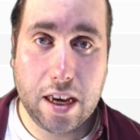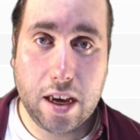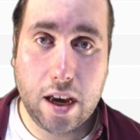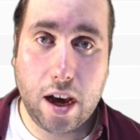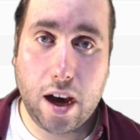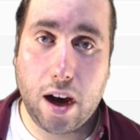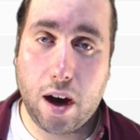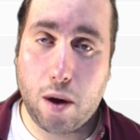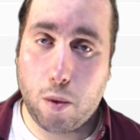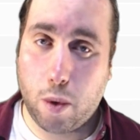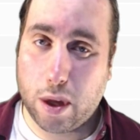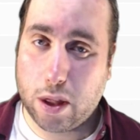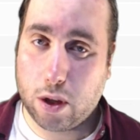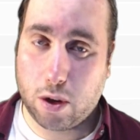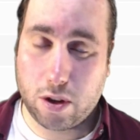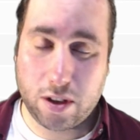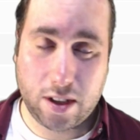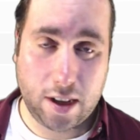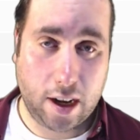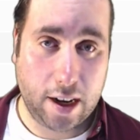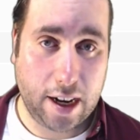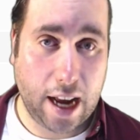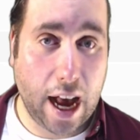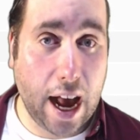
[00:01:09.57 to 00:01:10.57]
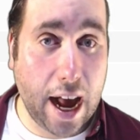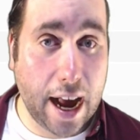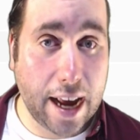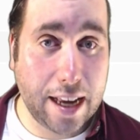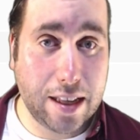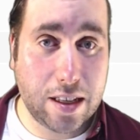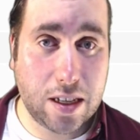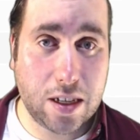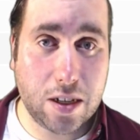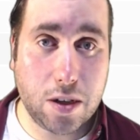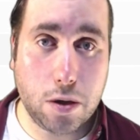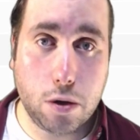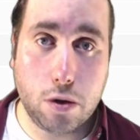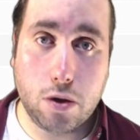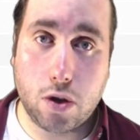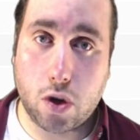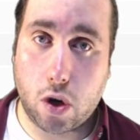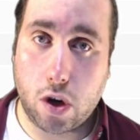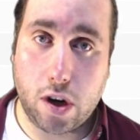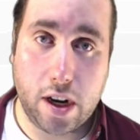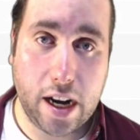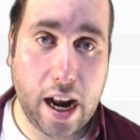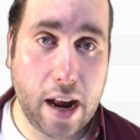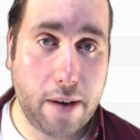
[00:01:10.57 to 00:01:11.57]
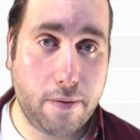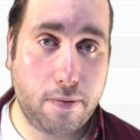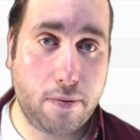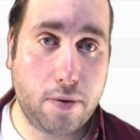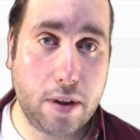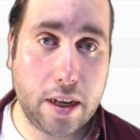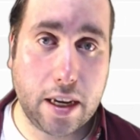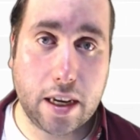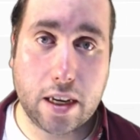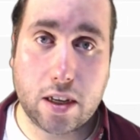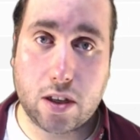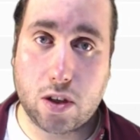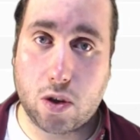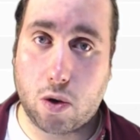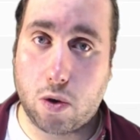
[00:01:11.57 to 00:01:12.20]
whether it's on iTunes or Netflix